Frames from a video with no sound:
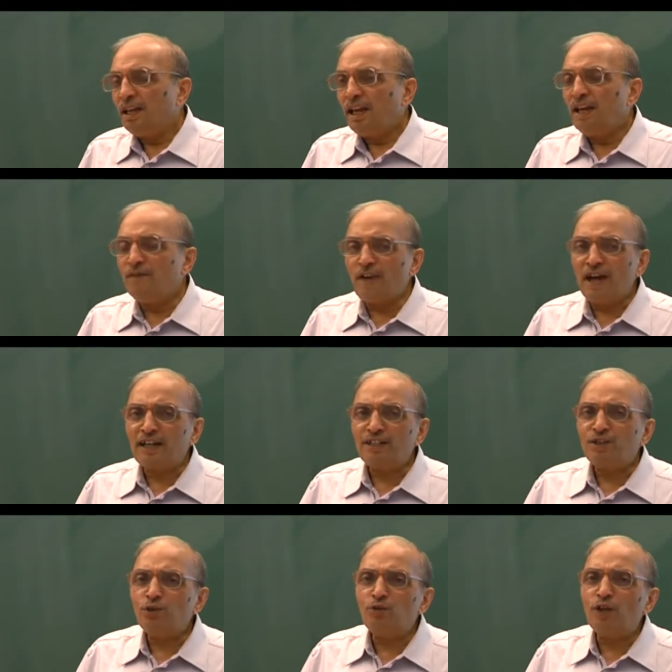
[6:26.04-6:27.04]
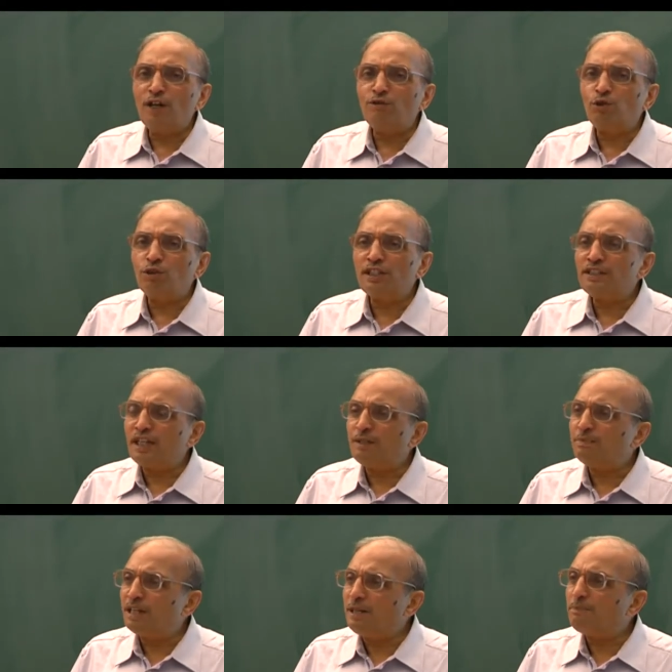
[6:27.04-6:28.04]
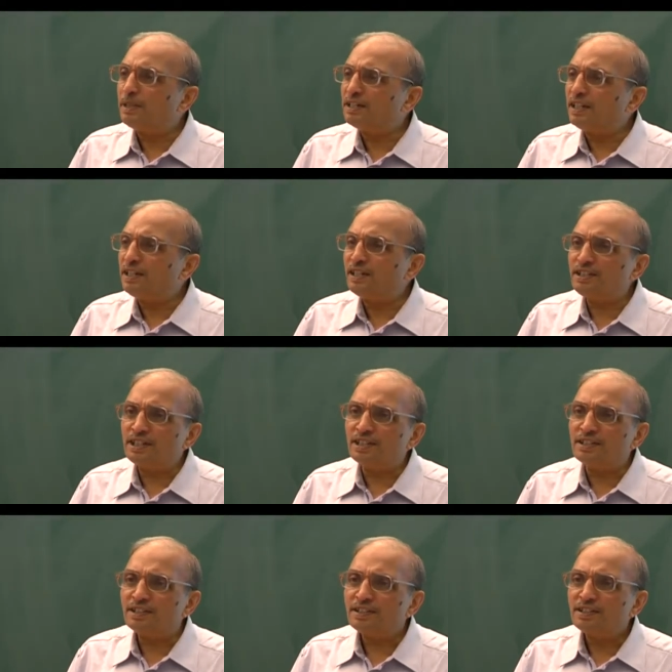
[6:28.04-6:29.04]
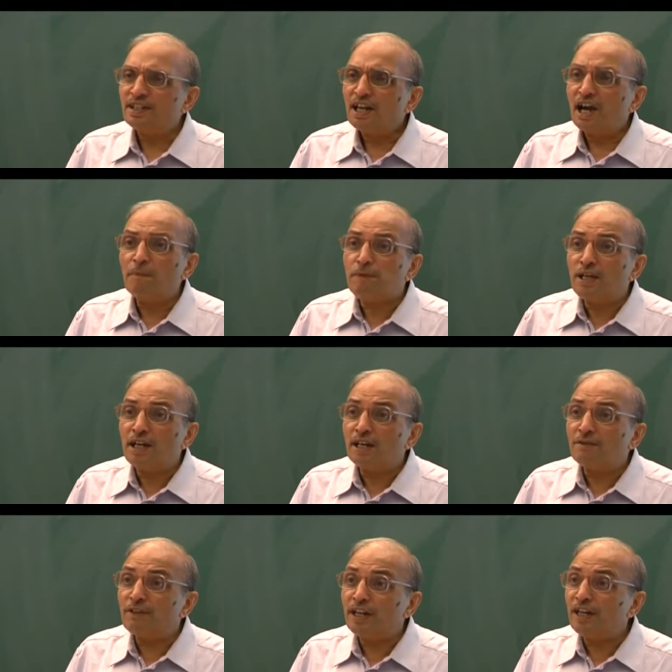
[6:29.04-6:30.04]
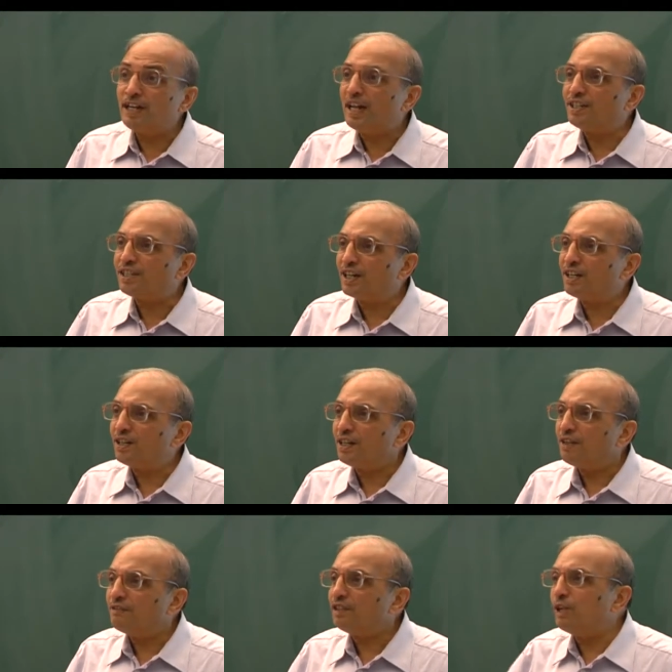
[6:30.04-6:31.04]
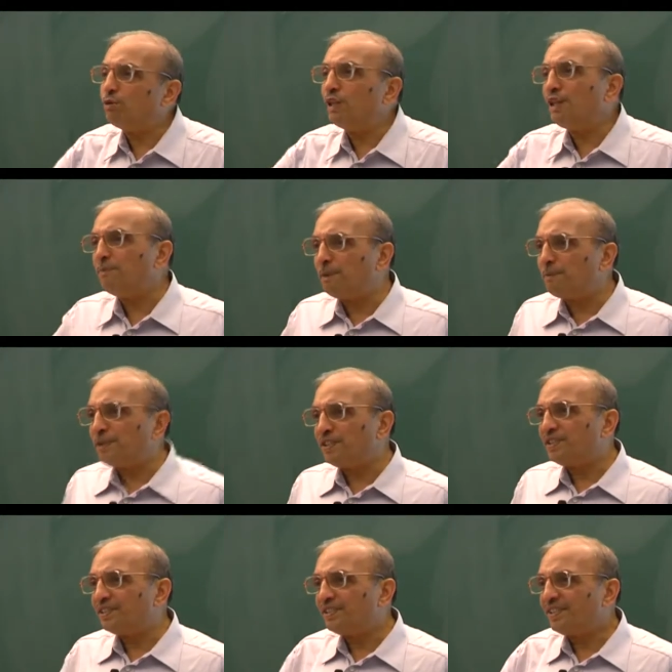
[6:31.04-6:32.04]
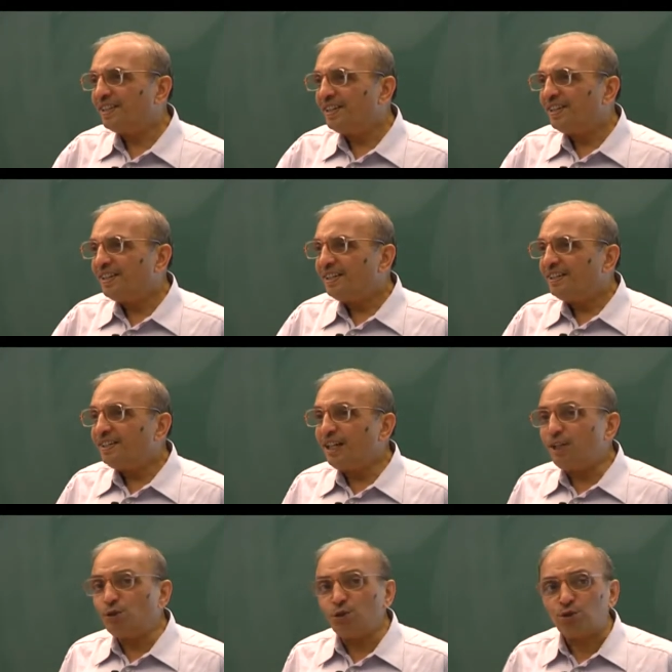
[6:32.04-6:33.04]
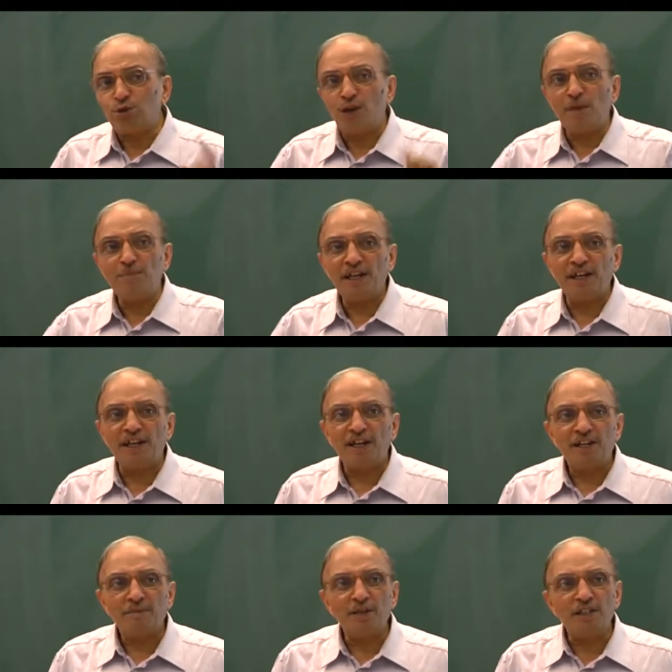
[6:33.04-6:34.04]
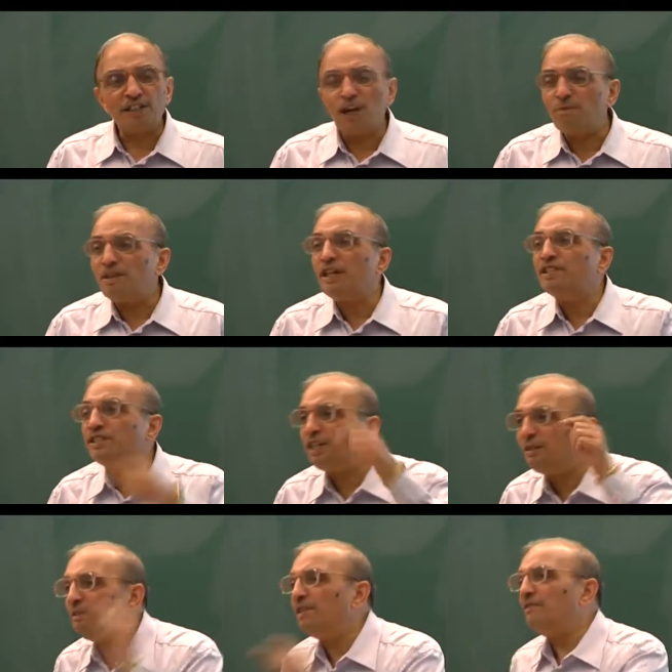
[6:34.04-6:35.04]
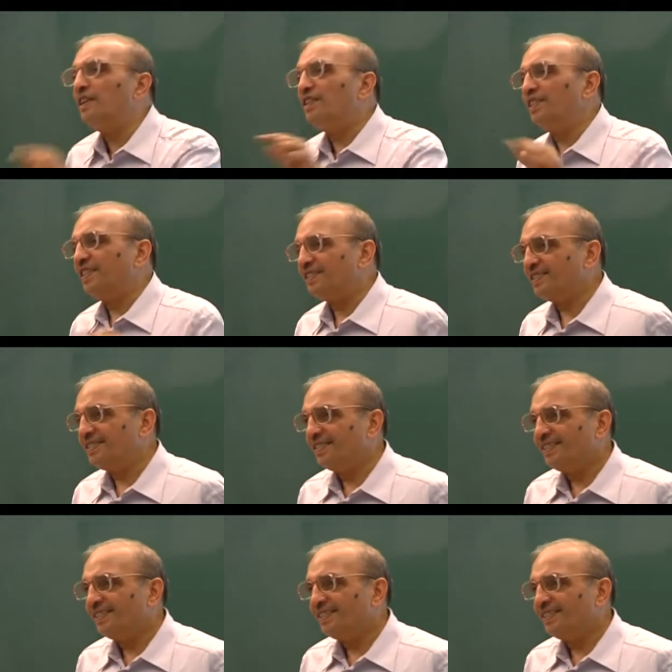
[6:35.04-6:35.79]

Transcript: In fact, you would have noticed that many presentations appear very natural without any preparation. They do so appear because they have been extremely well rehearsed.